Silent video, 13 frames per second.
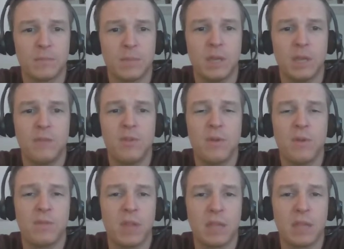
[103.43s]
And if you
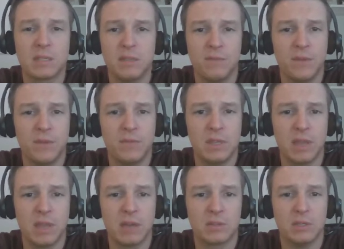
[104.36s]
have less than
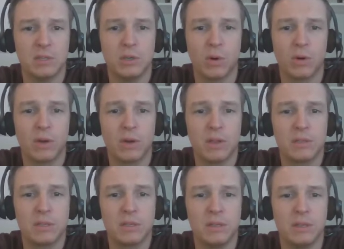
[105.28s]
50,000
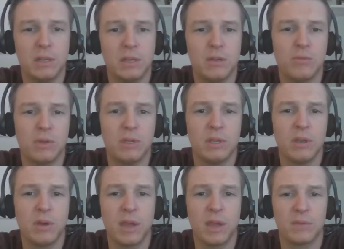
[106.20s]
URLs, then you really
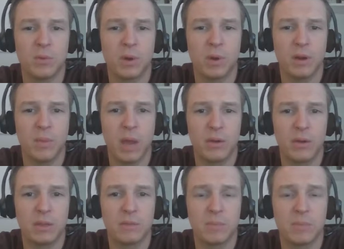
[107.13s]
don't have to worry
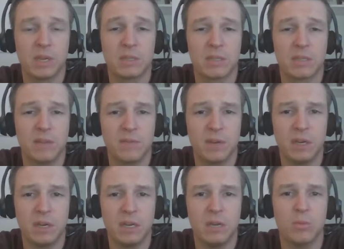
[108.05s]
about it because
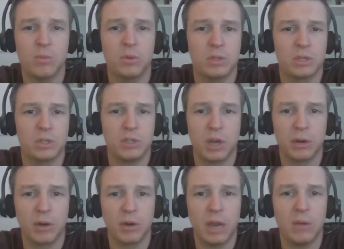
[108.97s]
Sitefinity will just
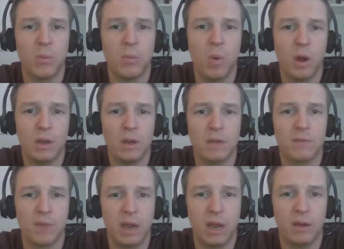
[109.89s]
generate one
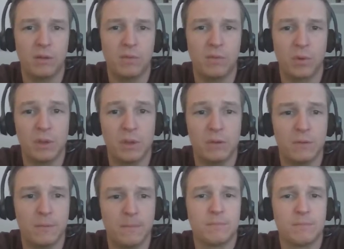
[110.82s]
file for you.
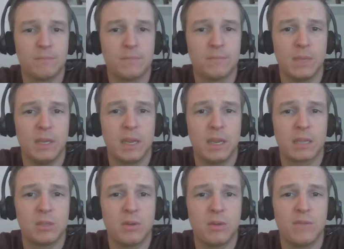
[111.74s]
And
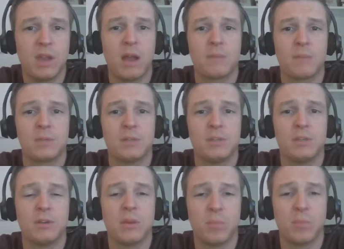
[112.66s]
next you have the option
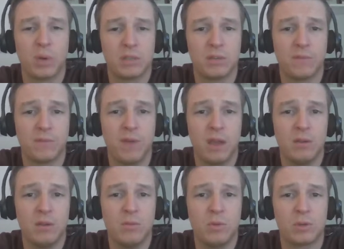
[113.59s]
to compress your
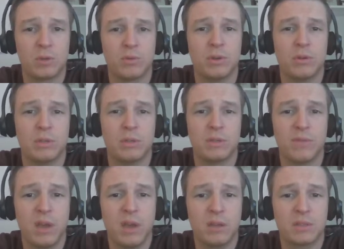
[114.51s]
file, which reduces
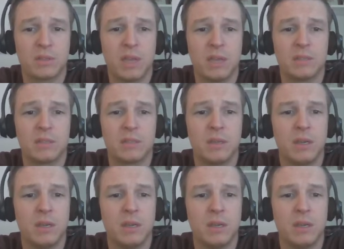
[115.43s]
file size.